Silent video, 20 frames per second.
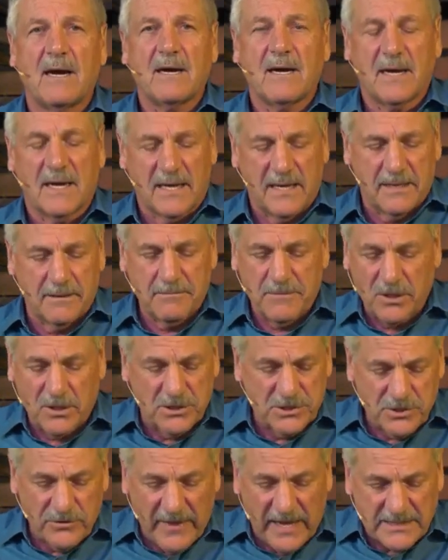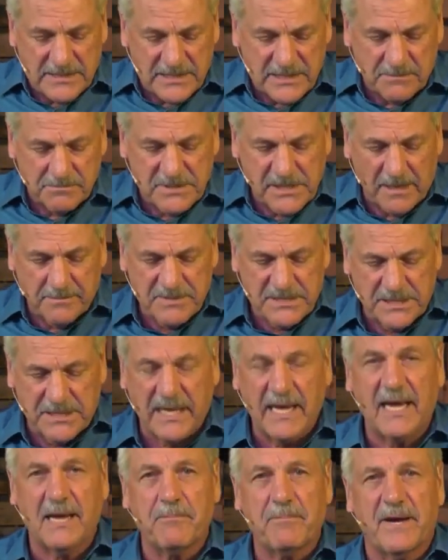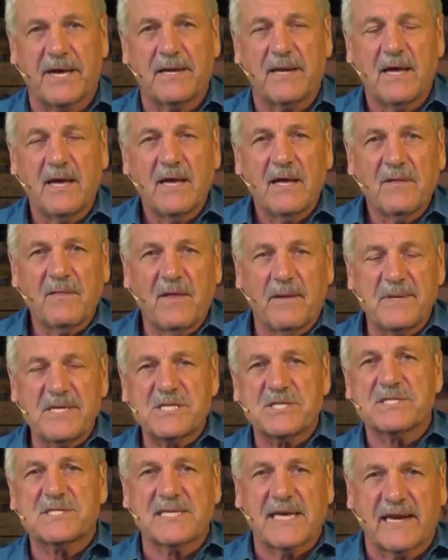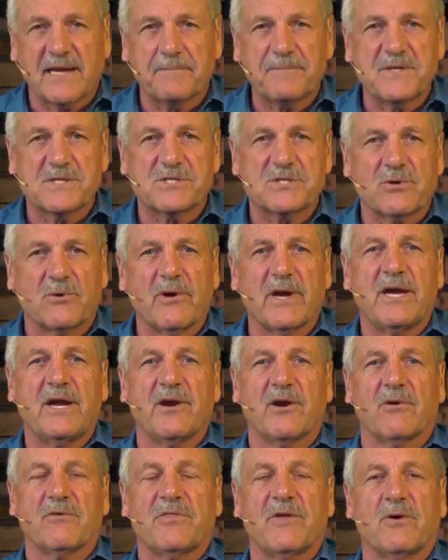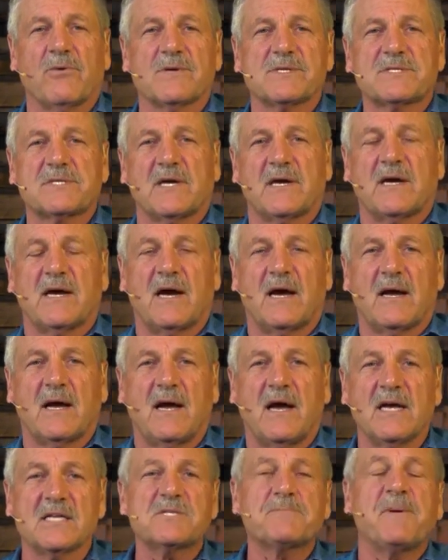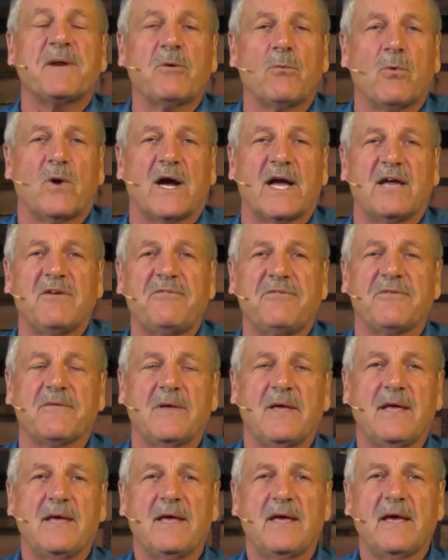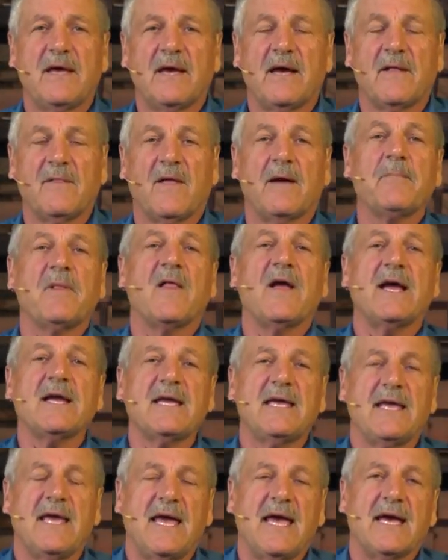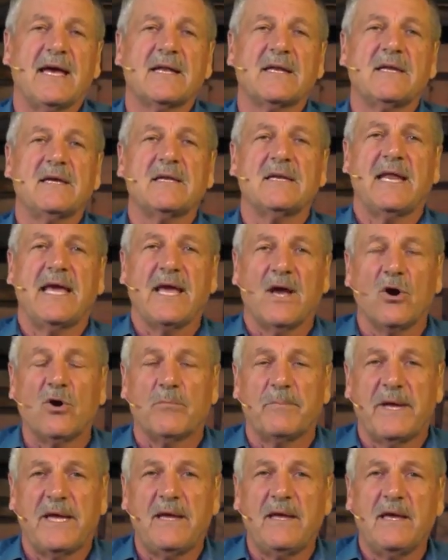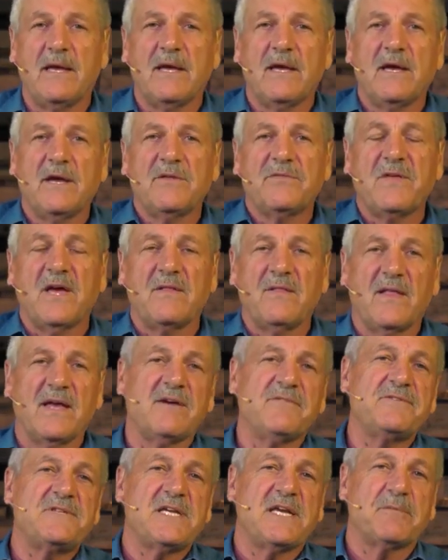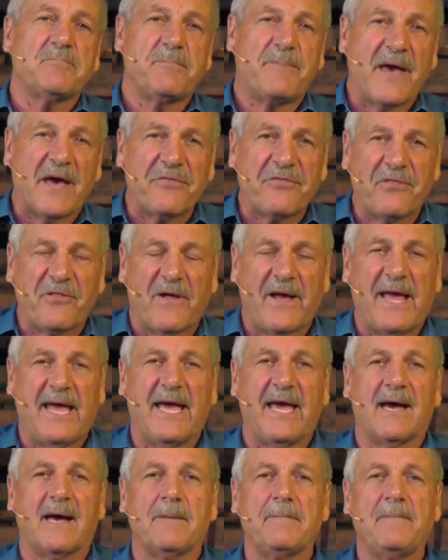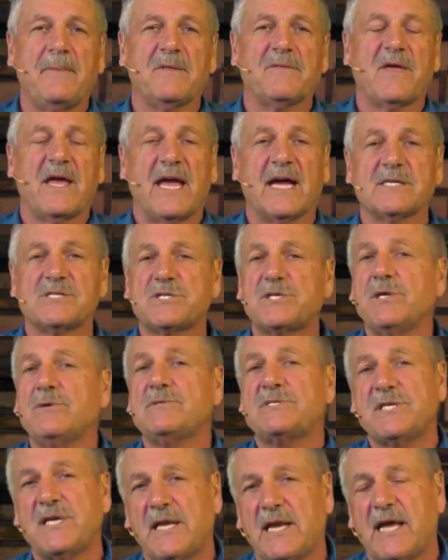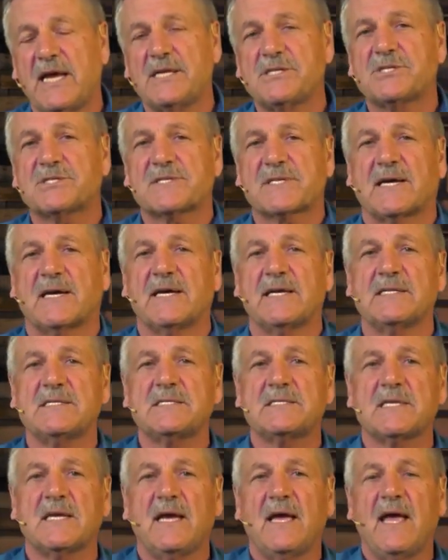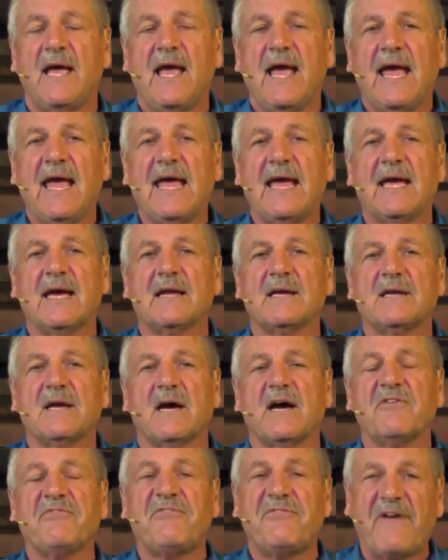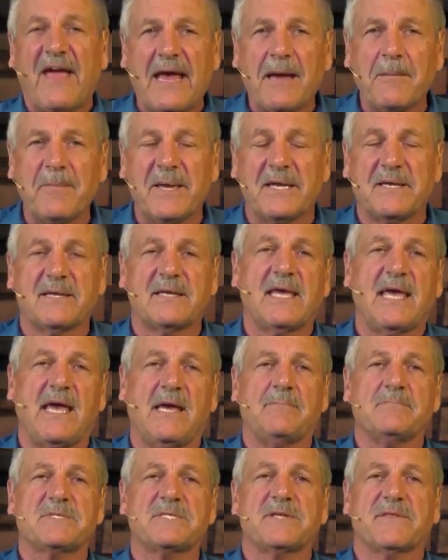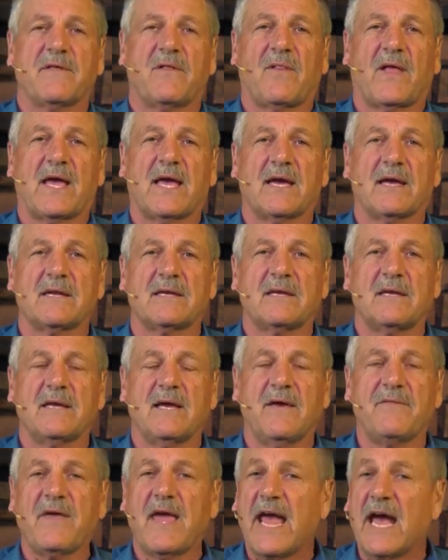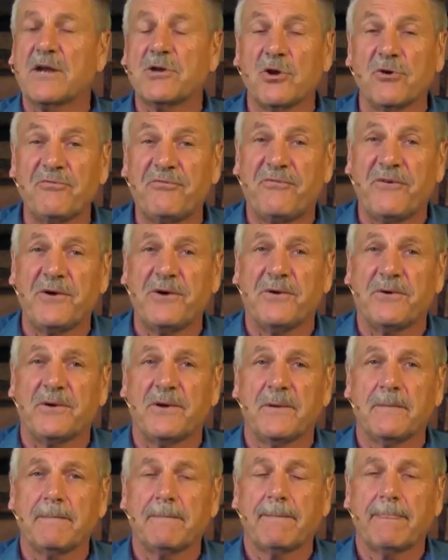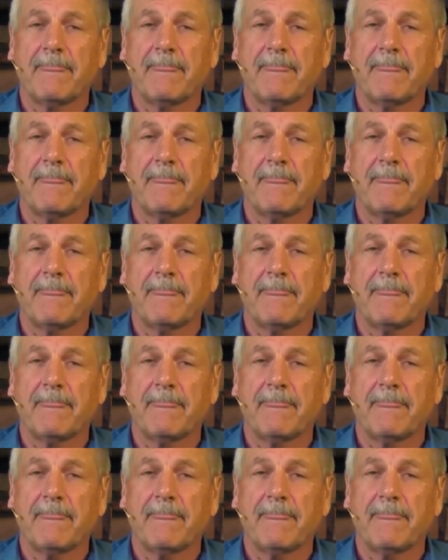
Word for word: Uh, you could do that sometime today, but let me just set up the story here. There was a, a husband and wife Elimelech and Naomi. They lived in Bethlehem. They had two teenage sons, and a famine came to the land, and they had no food.